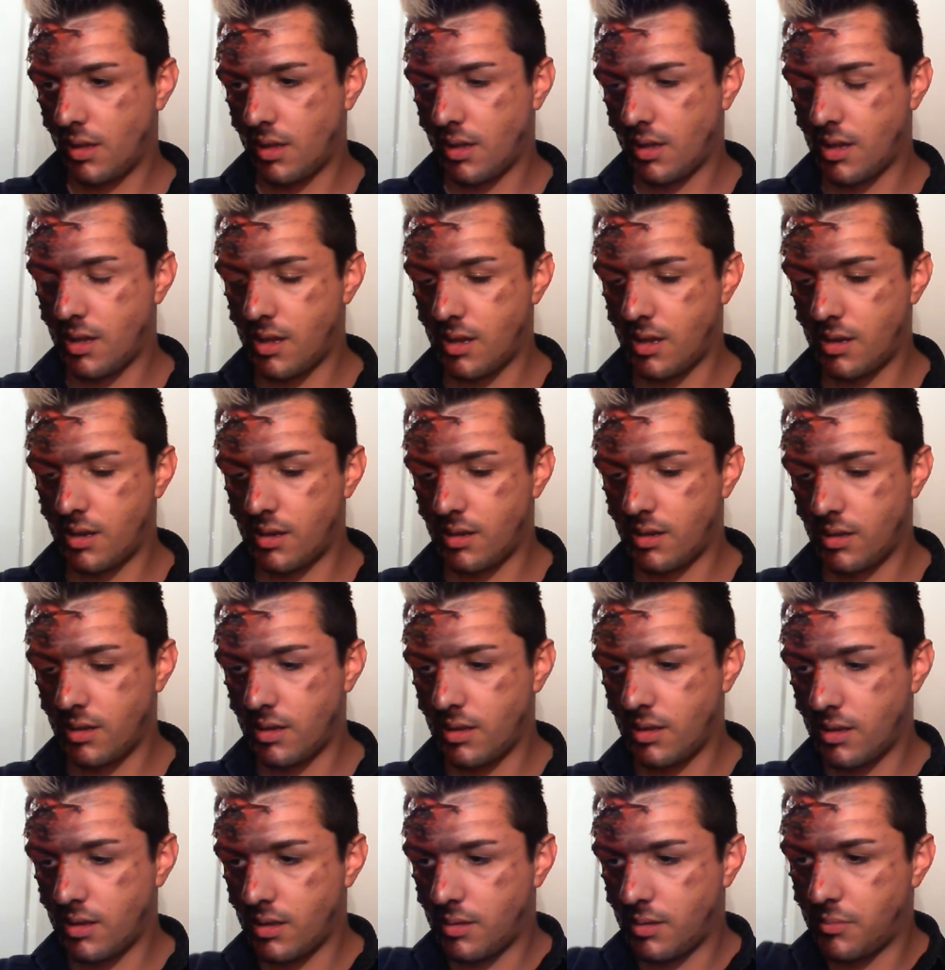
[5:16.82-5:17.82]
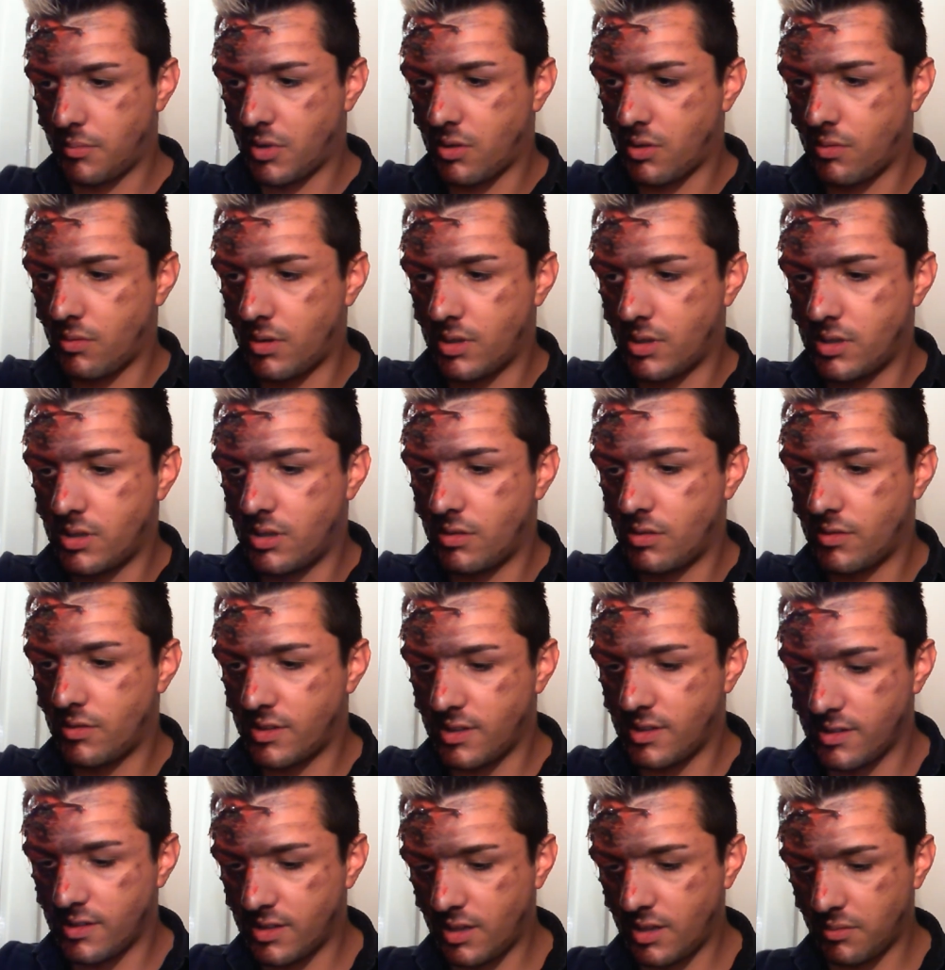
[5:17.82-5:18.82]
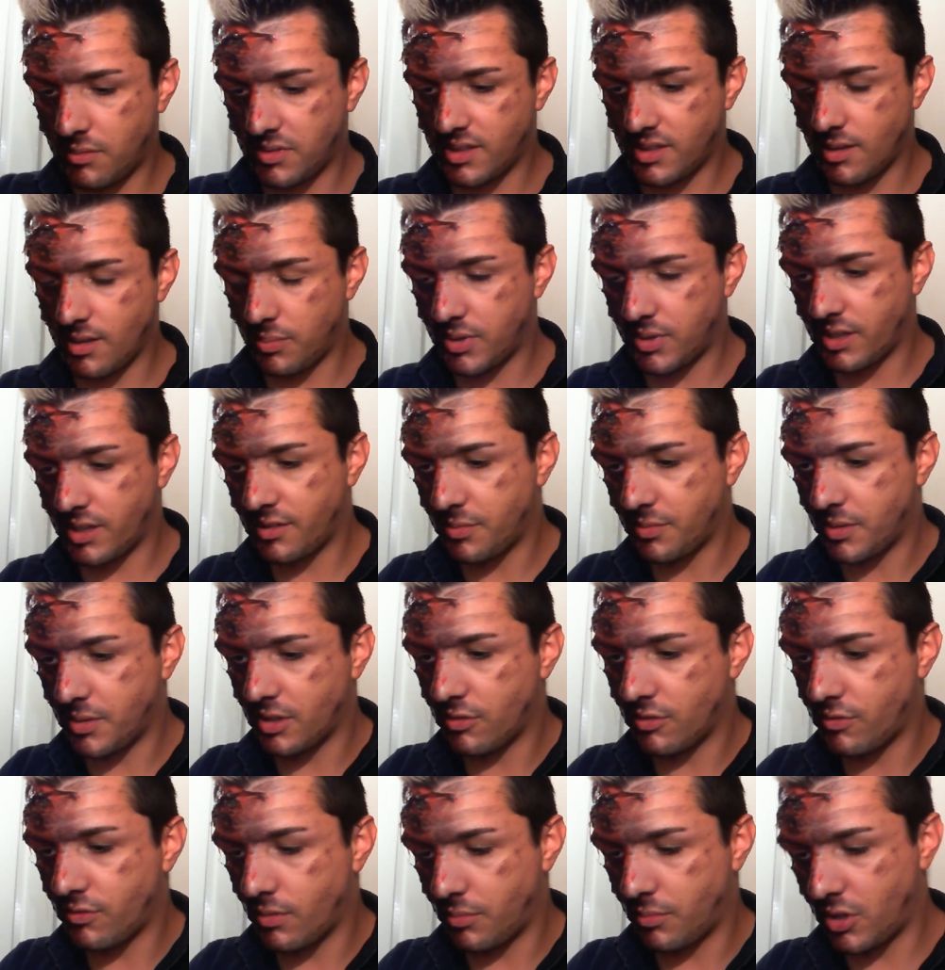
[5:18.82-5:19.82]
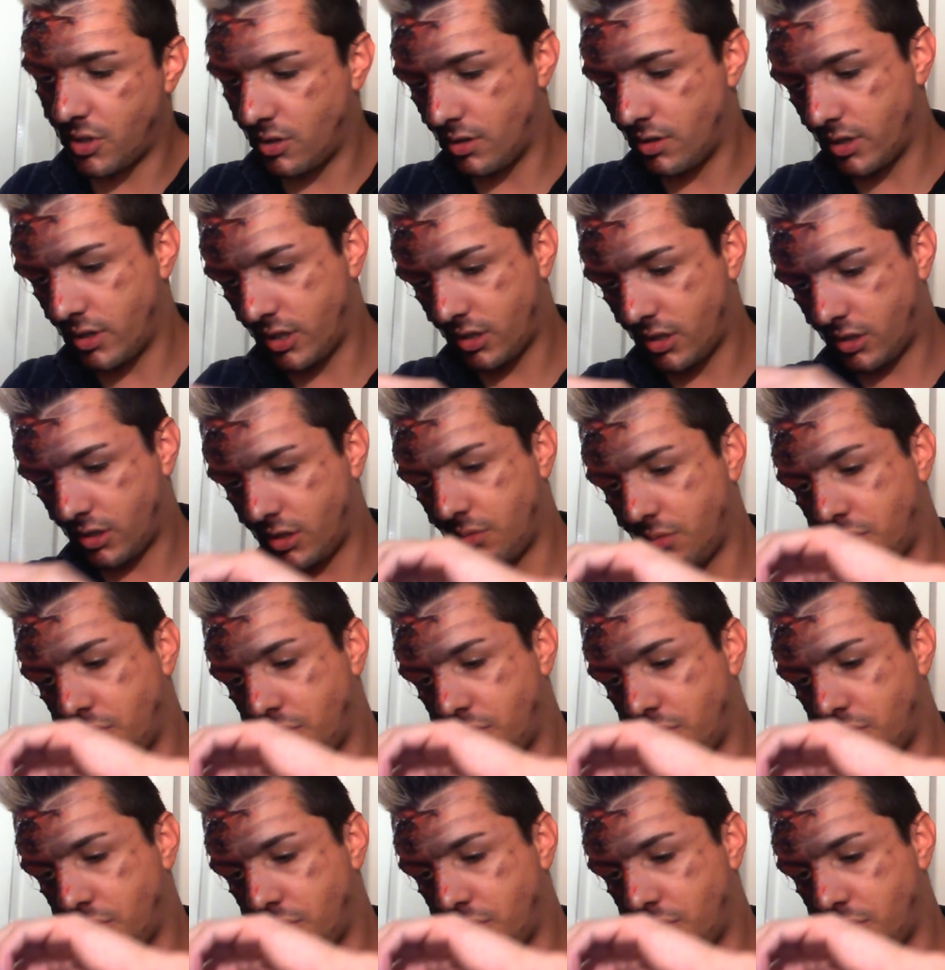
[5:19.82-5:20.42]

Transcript: and I'm going to use the same stippling sponge from earlier. I'm